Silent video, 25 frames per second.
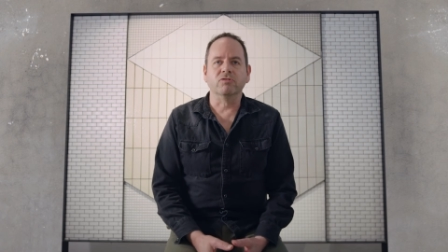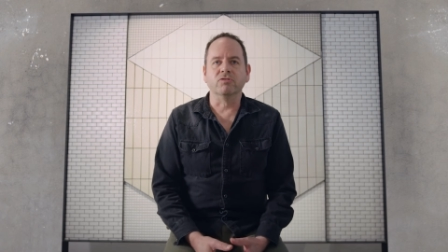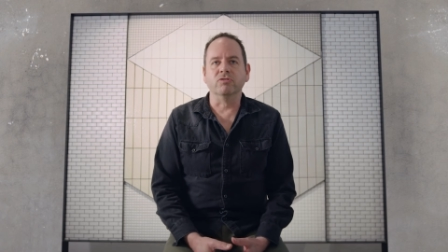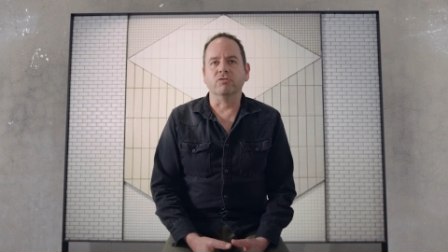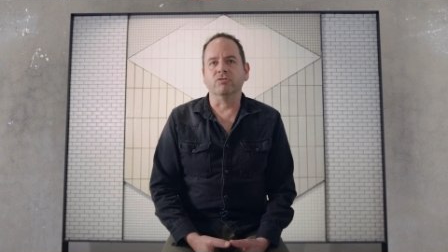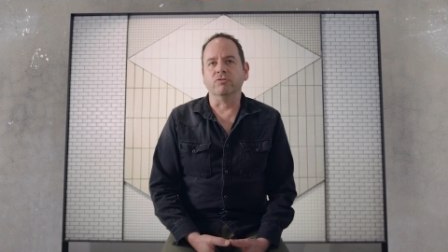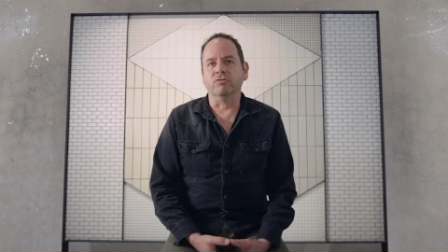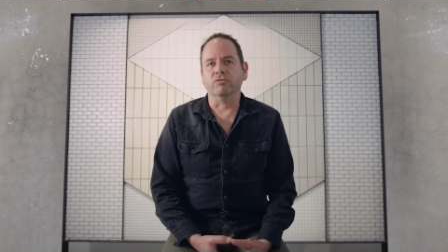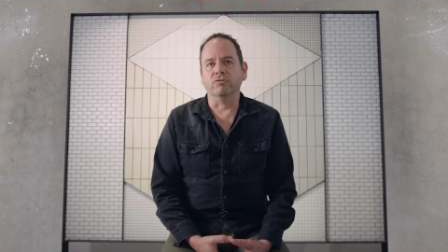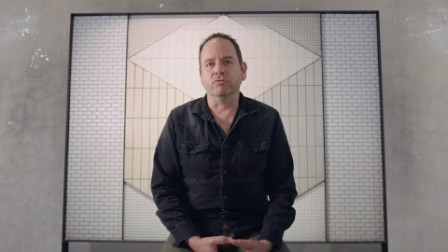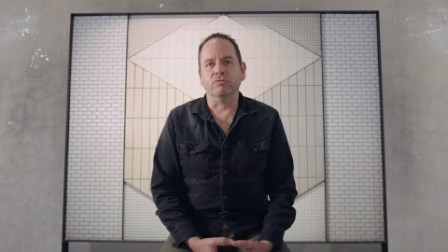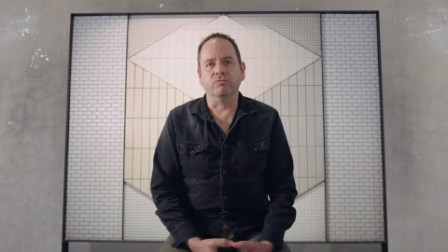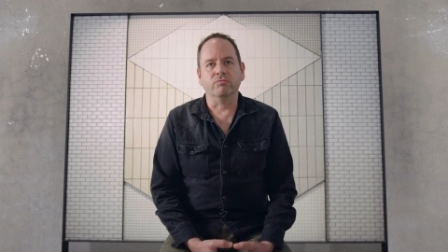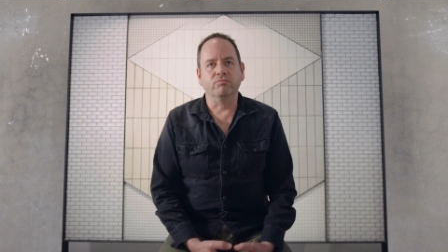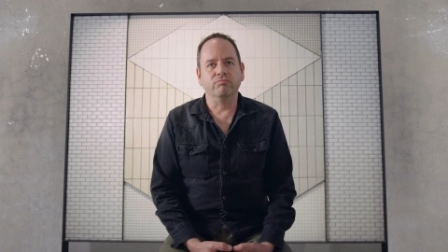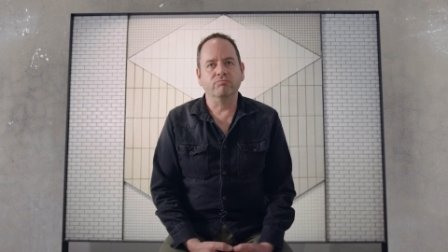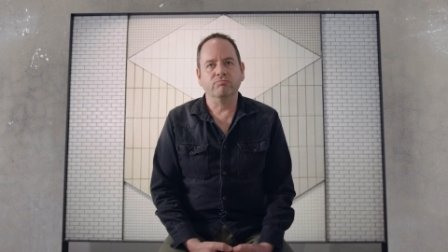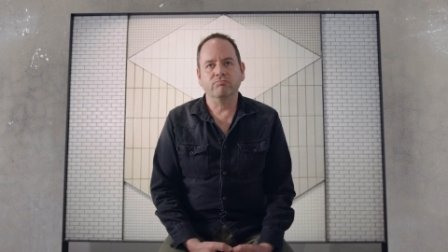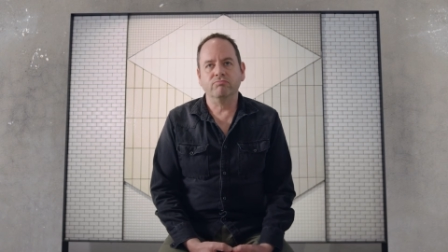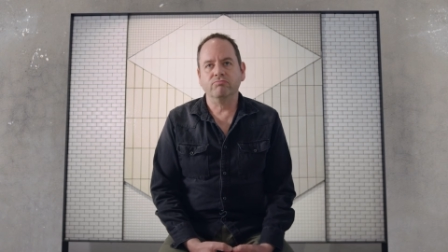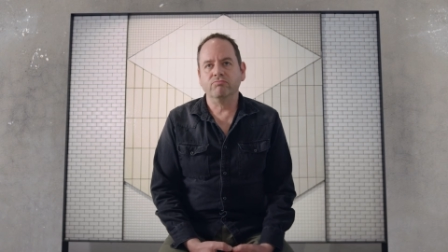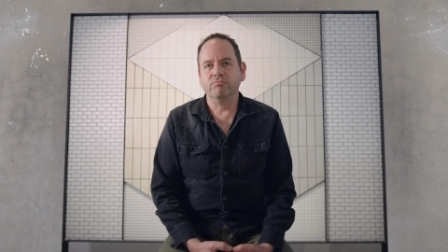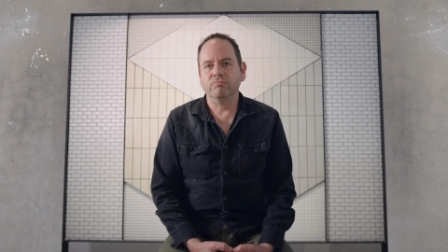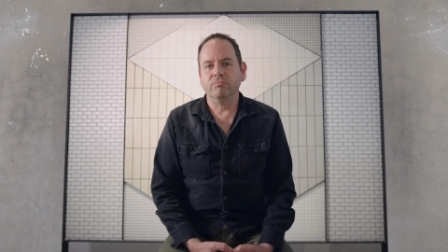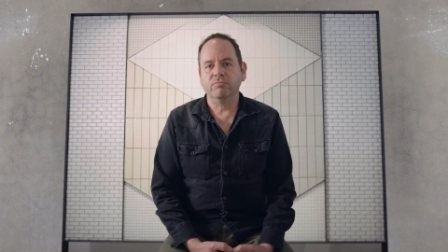do
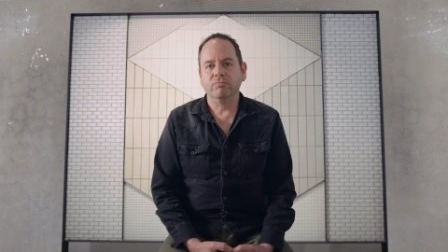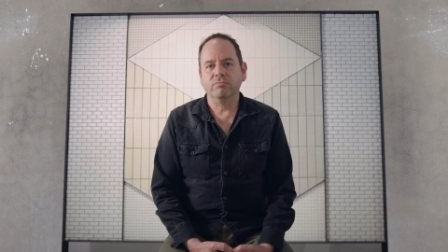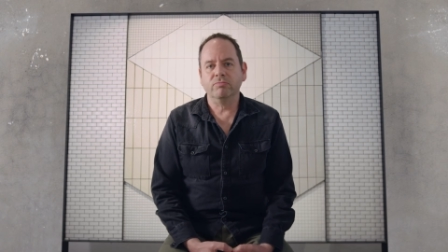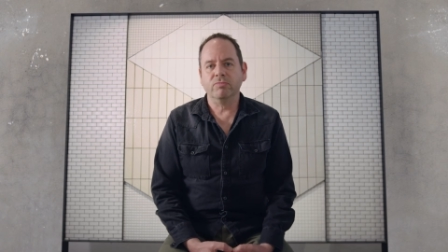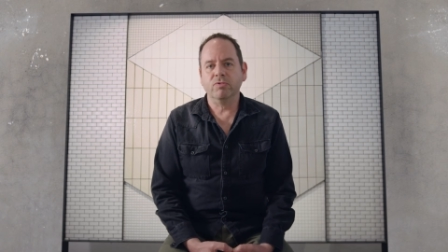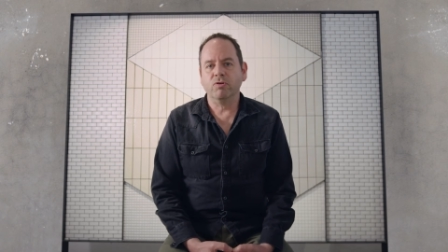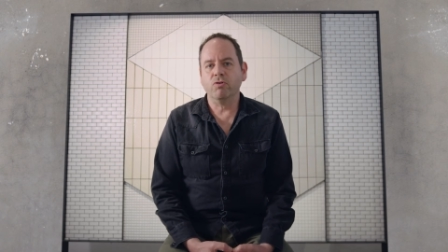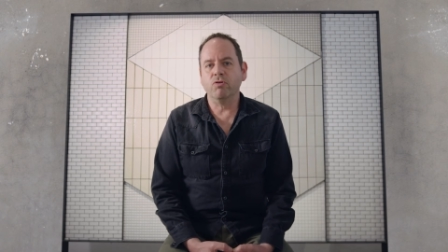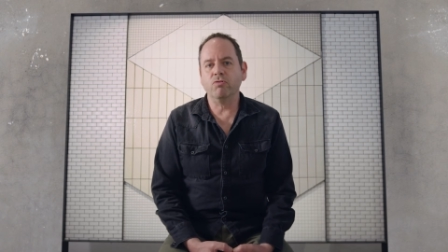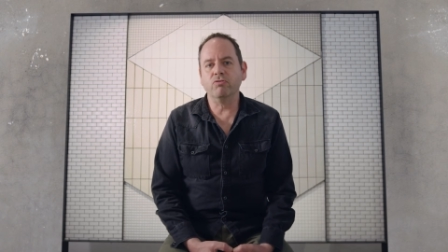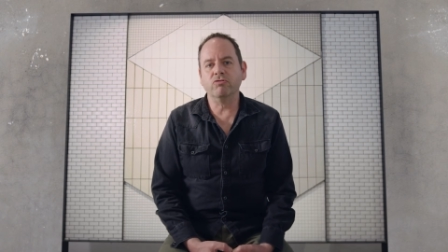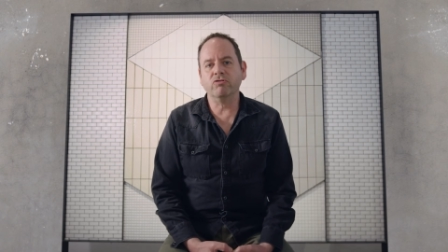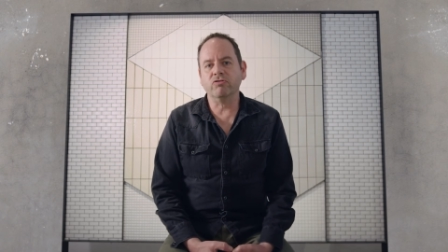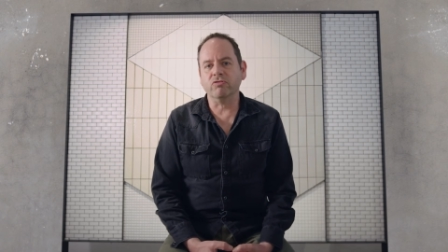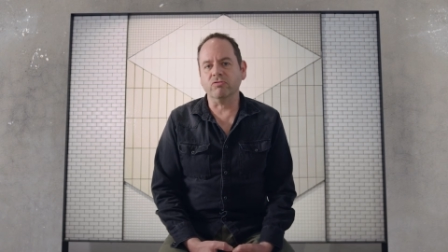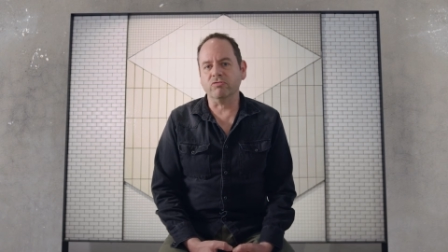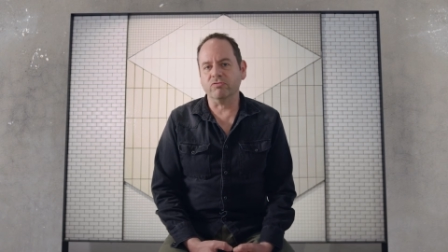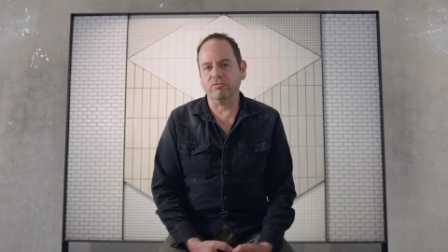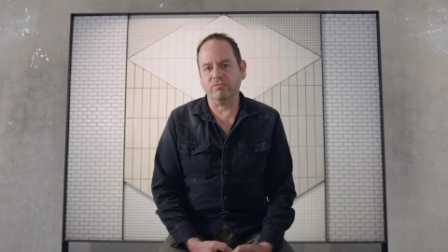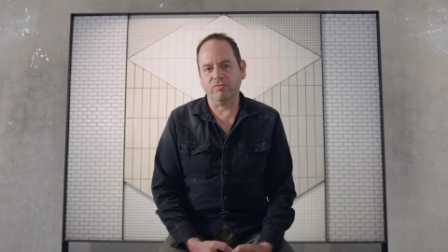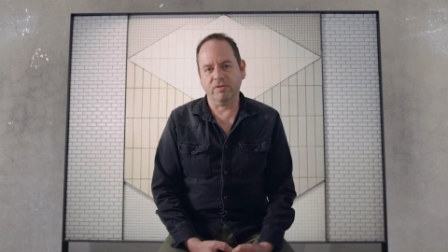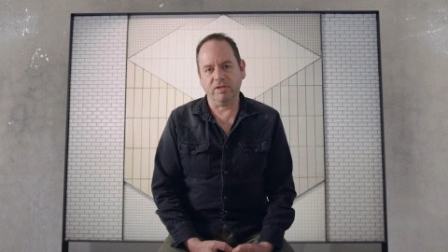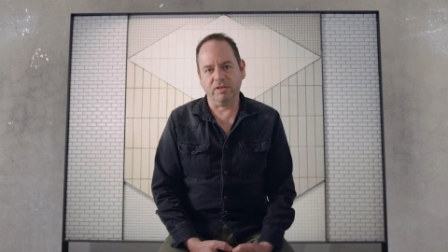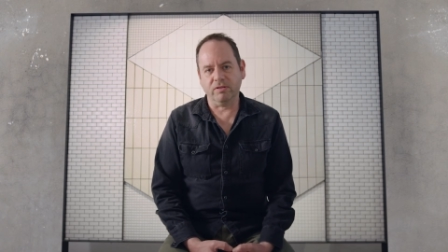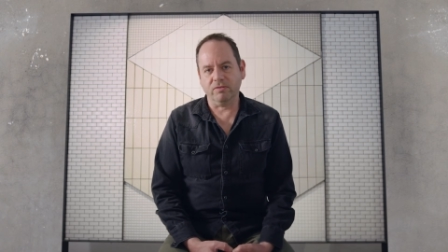all
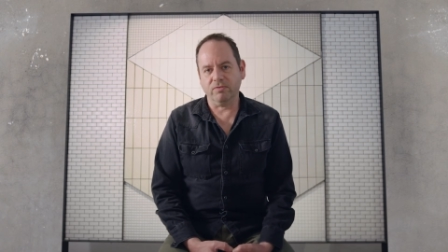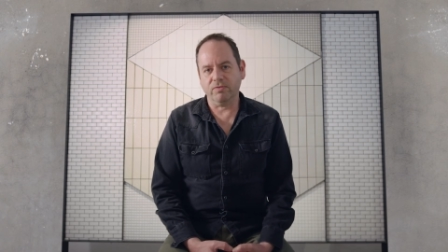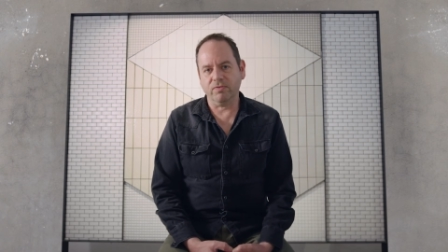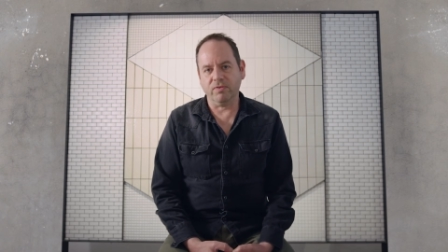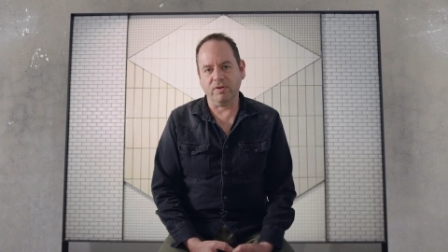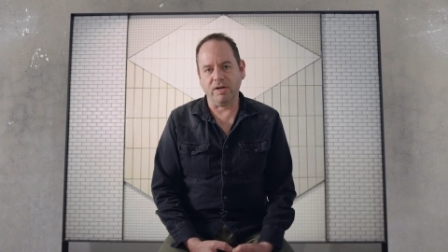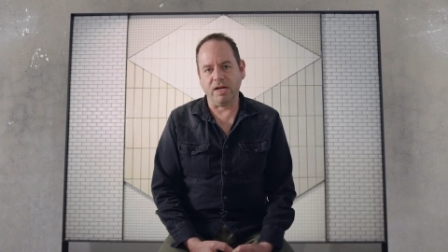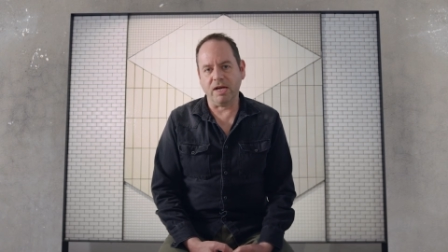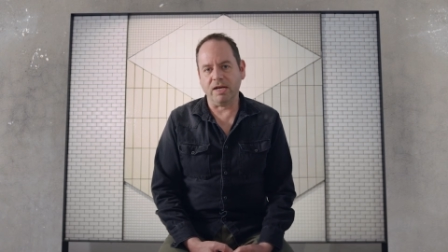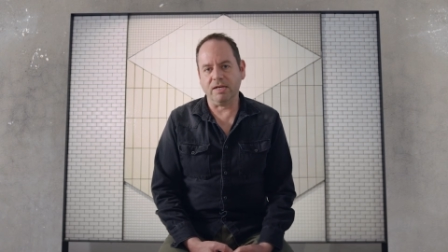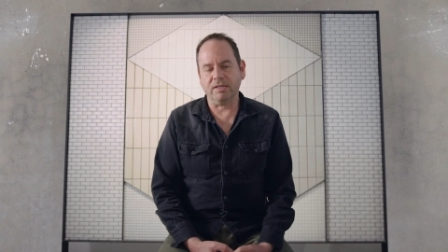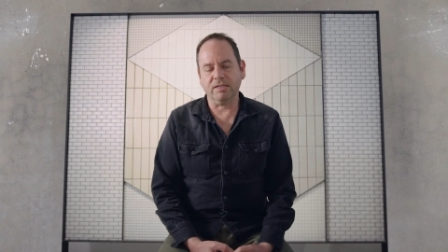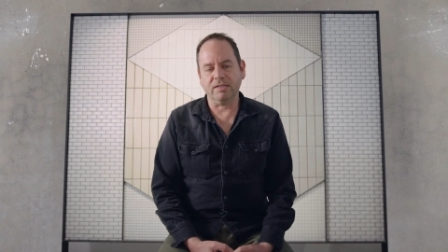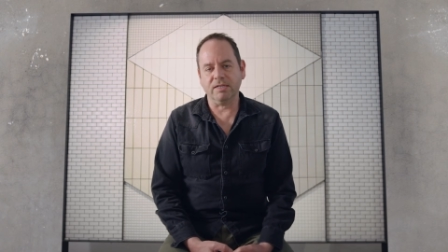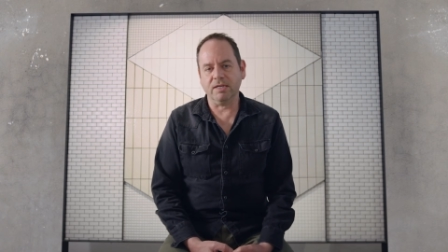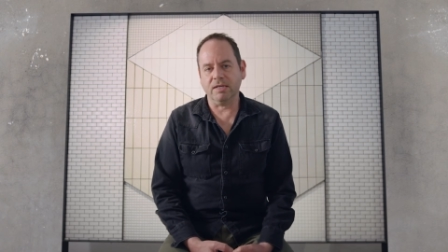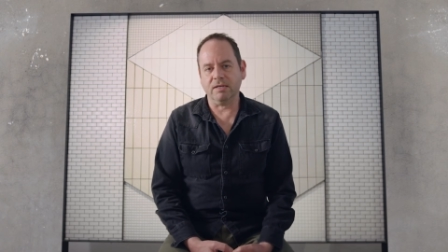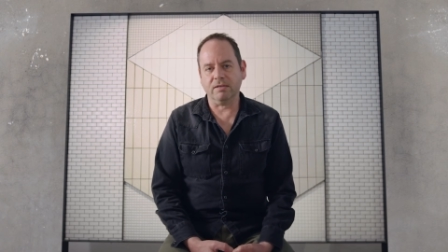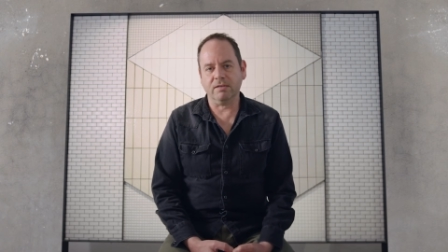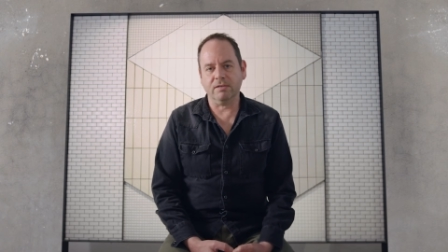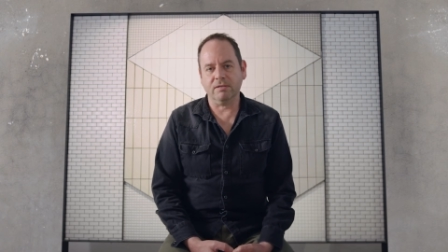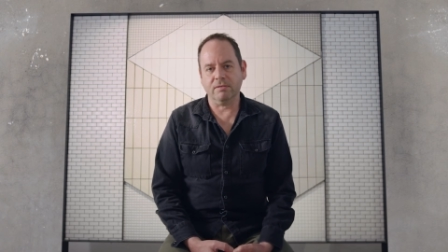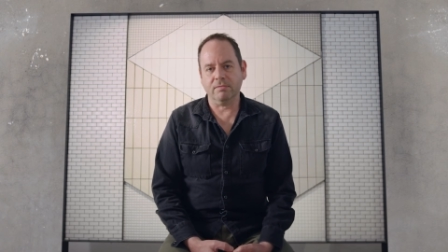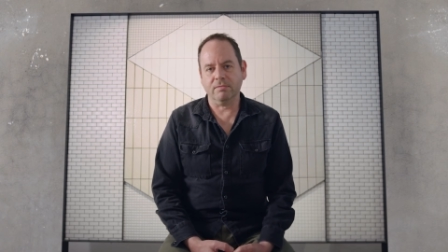sorts of things for an architect.